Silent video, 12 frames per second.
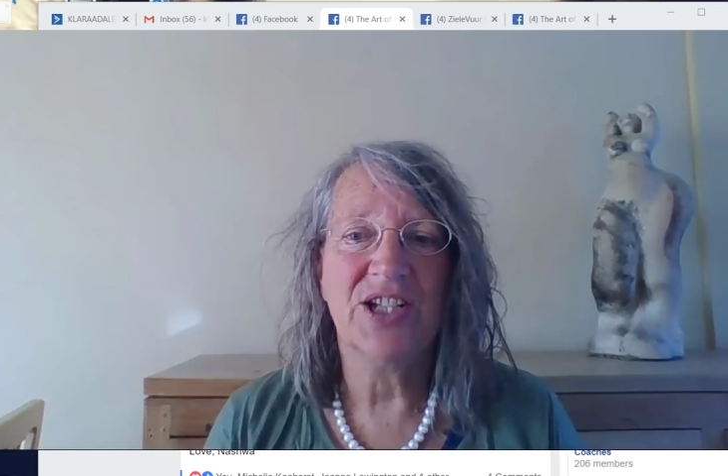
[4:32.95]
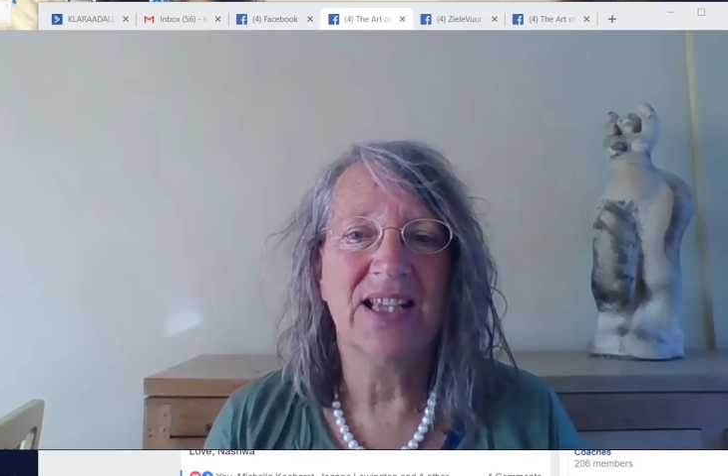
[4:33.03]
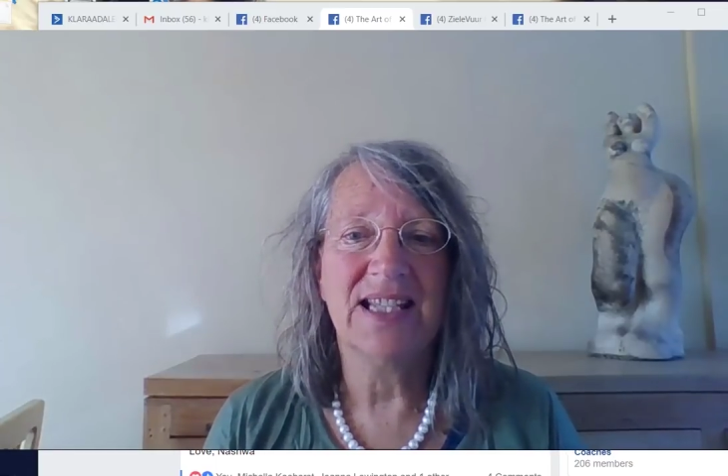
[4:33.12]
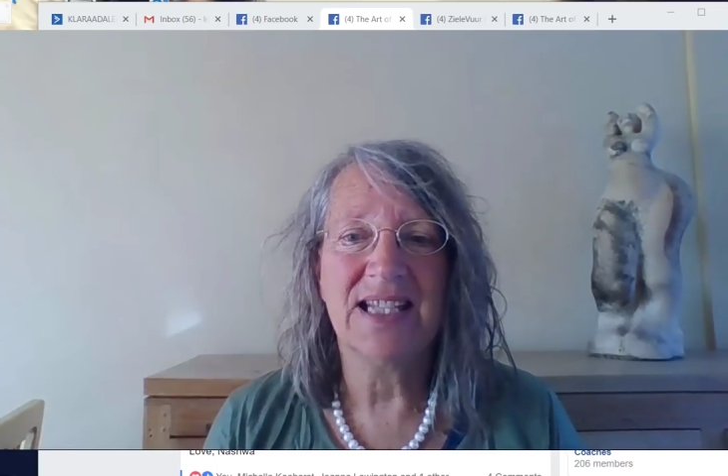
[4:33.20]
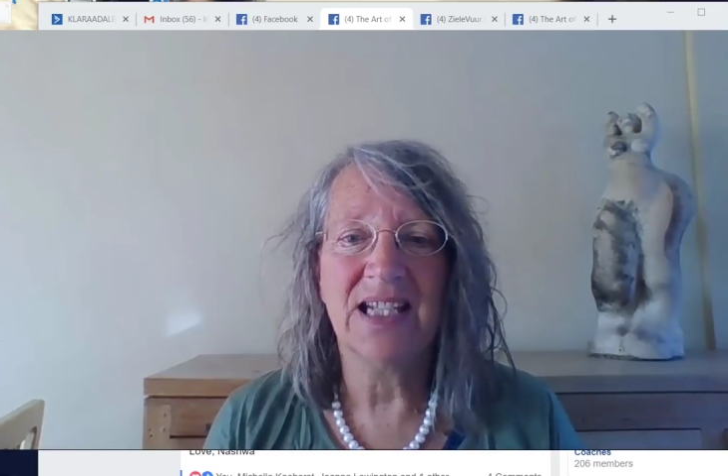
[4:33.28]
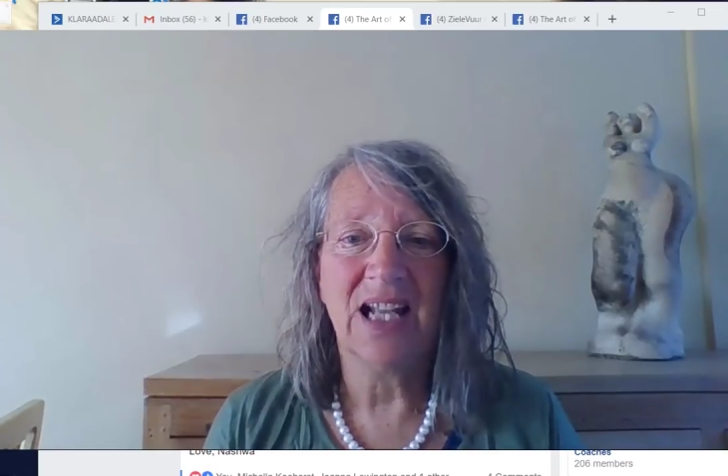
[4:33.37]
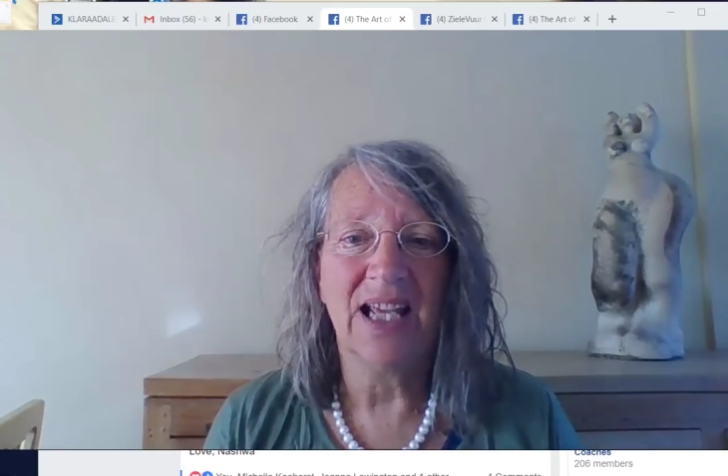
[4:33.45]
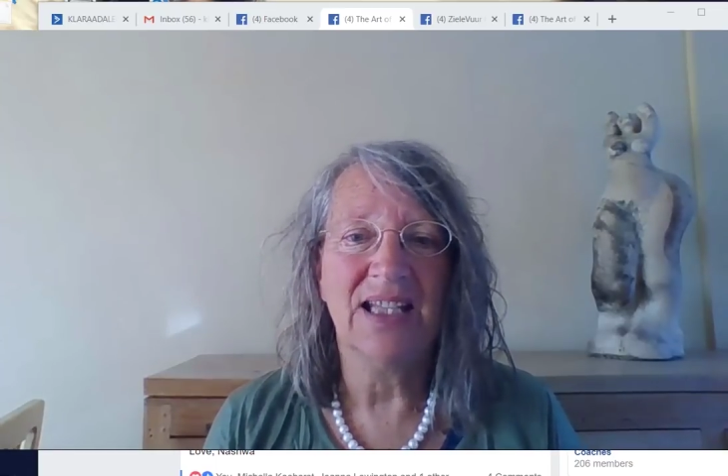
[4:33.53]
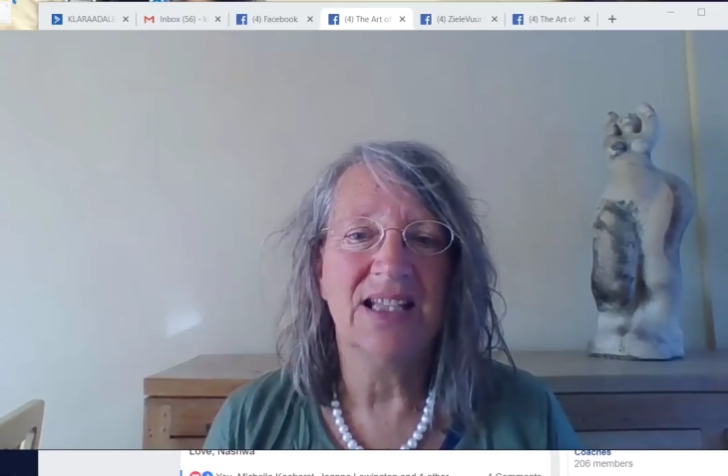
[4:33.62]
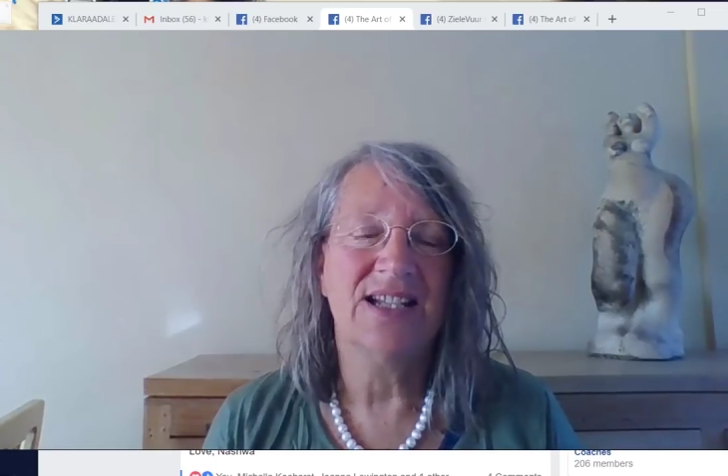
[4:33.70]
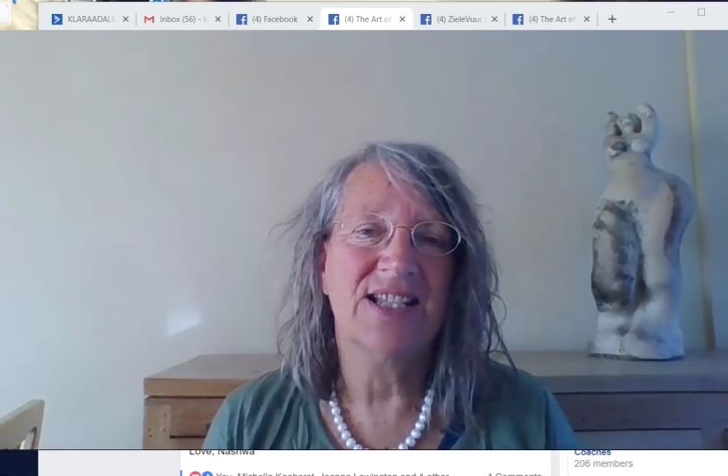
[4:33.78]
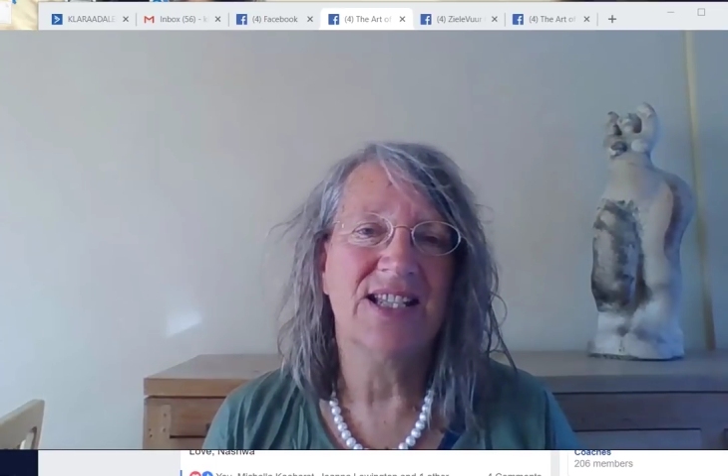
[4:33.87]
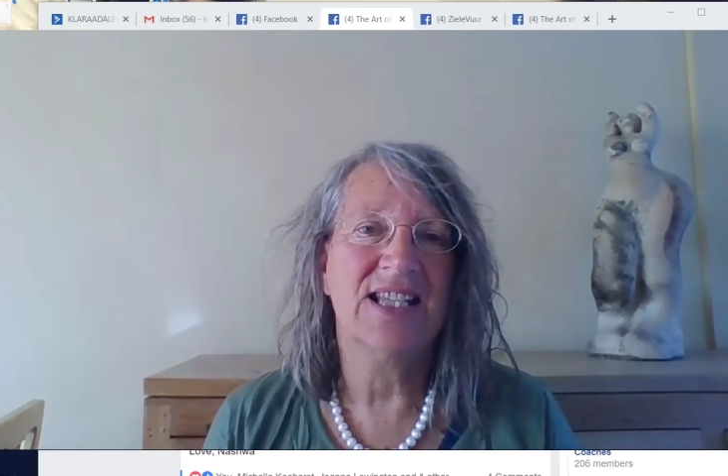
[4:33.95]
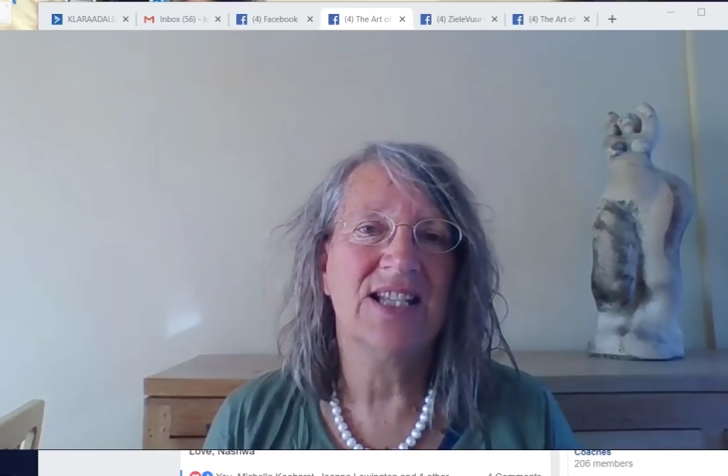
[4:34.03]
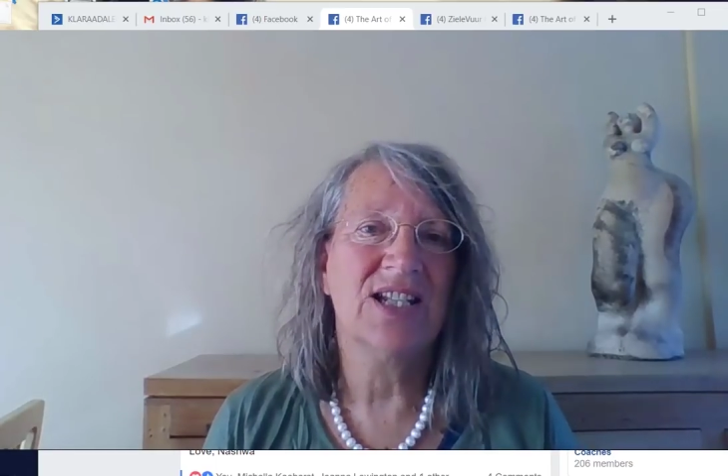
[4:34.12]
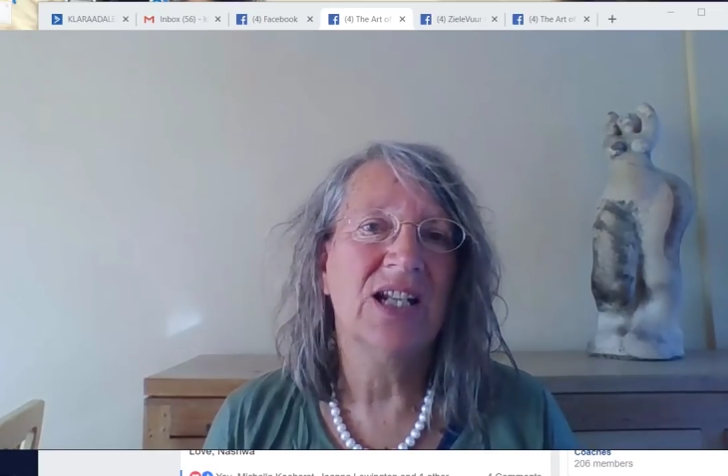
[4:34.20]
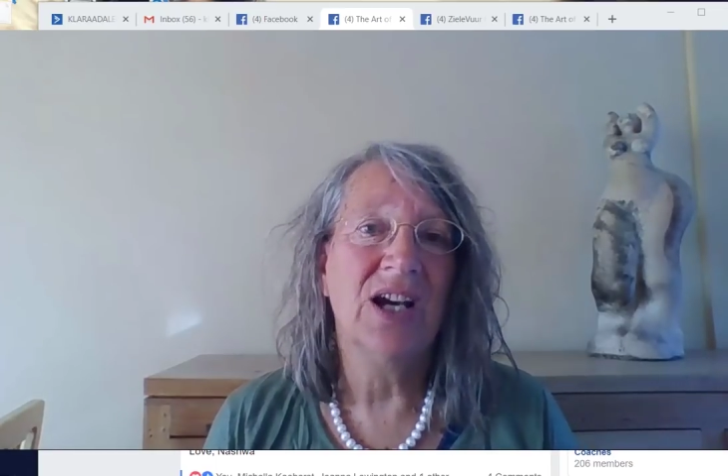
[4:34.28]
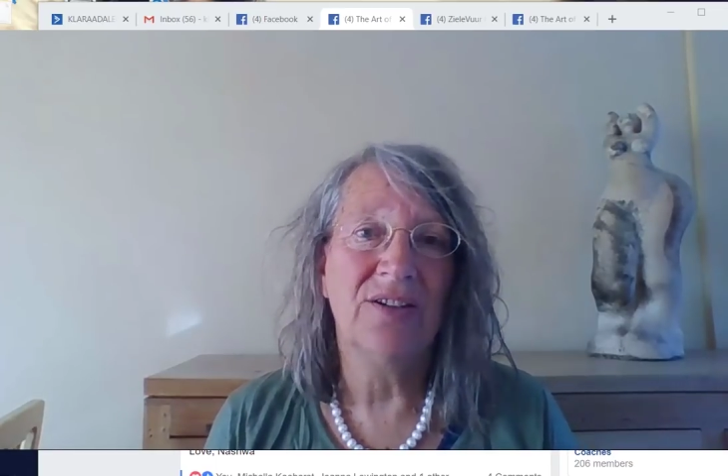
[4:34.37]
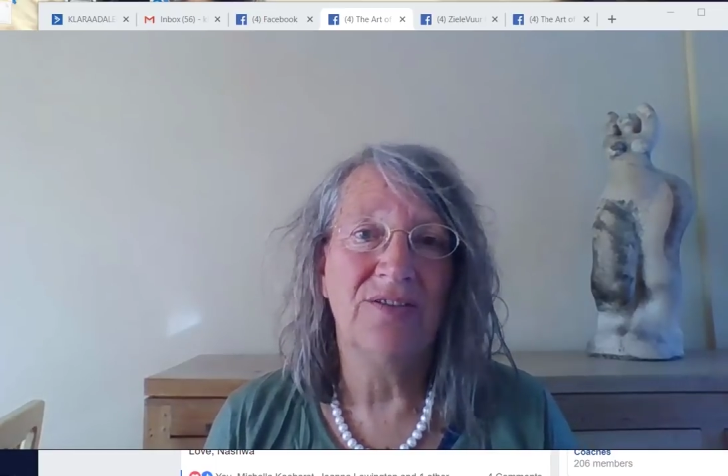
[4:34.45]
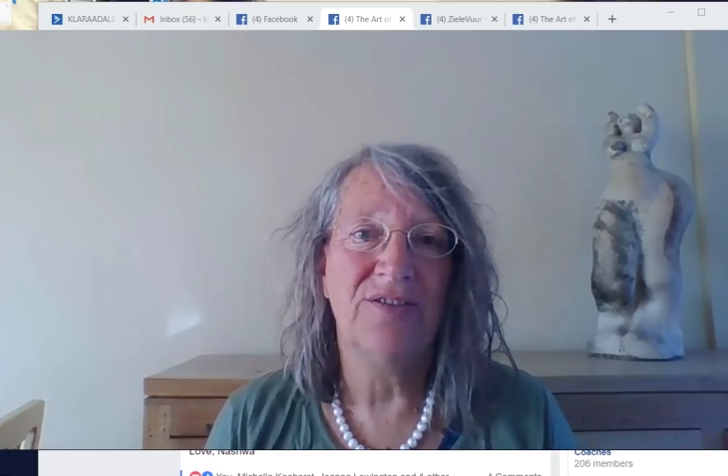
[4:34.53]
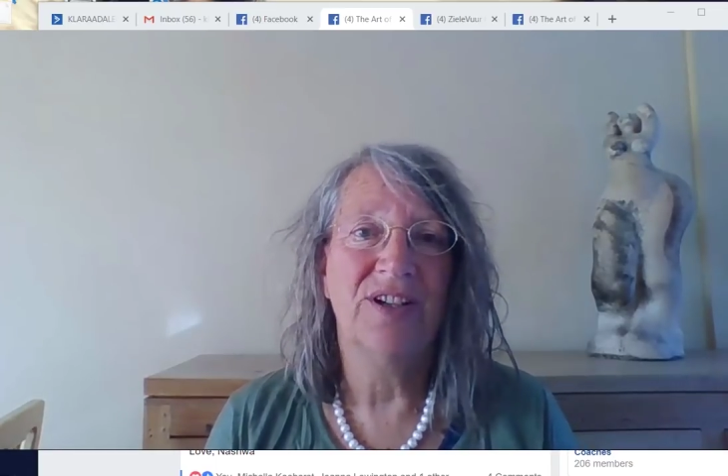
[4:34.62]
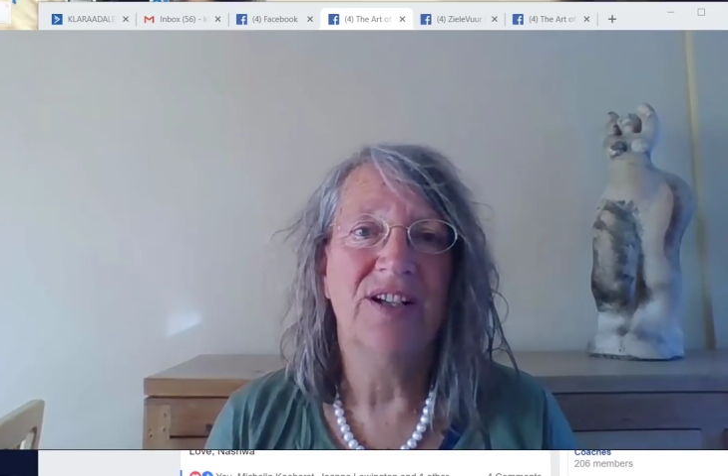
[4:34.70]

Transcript: this lightness, this love,